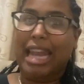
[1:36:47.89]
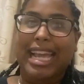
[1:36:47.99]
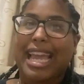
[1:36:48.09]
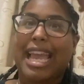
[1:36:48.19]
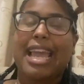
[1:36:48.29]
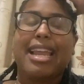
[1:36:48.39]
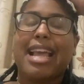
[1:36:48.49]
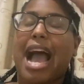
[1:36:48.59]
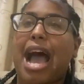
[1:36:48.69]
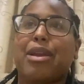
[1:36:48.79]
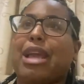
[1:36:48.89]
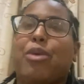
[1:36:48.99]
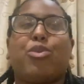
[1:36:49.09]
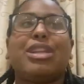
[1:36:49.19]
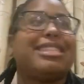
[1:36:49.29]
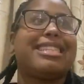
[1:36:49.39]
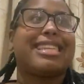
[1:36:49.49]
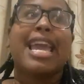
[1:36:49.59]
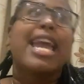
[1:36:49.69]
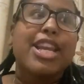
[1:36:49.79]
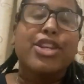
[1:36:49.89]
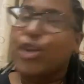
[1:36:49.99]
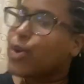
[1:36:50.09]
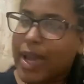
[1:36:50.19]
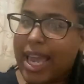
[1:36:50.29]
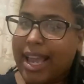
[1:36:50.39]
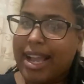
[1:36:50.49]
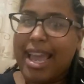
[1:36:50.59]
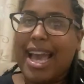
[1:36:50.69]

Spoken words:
Like, what is this kid doing?